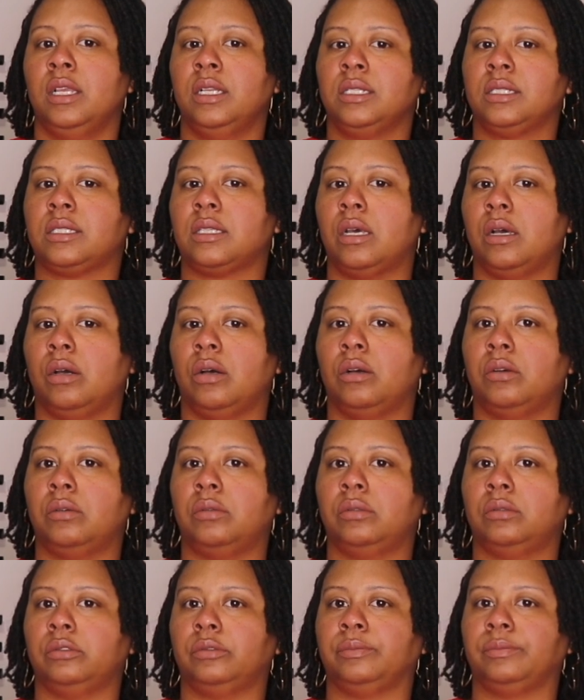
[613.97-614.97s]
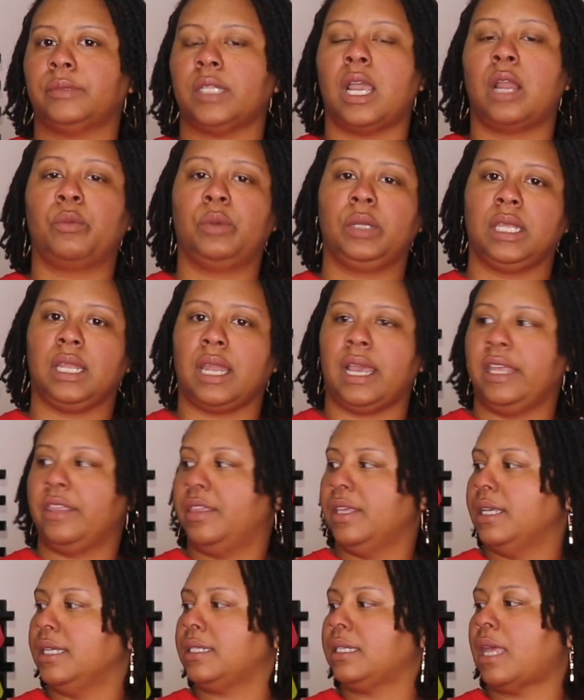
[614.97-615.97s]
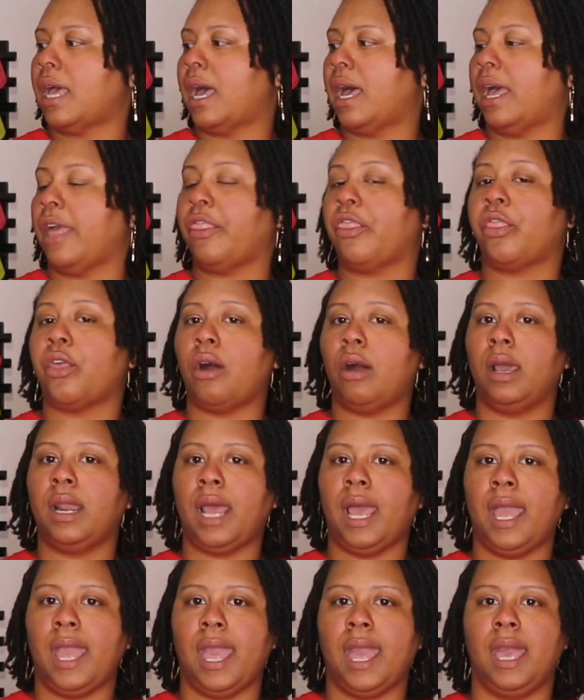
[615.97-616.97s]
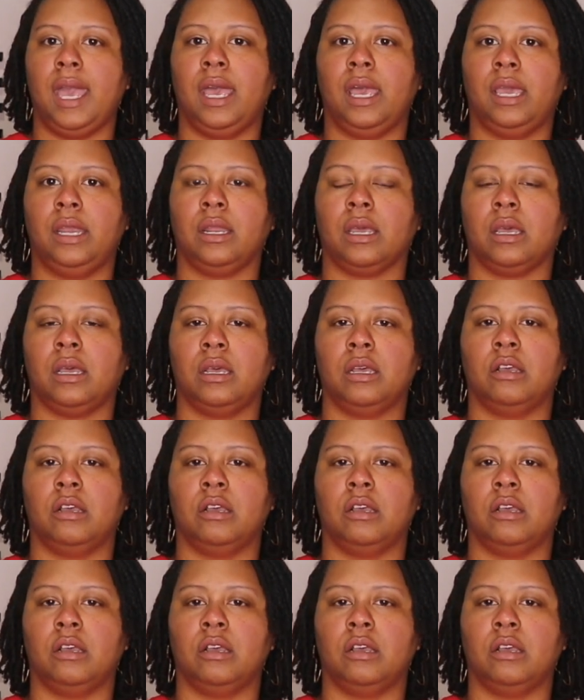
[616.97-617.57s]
So I really like this. I thought I had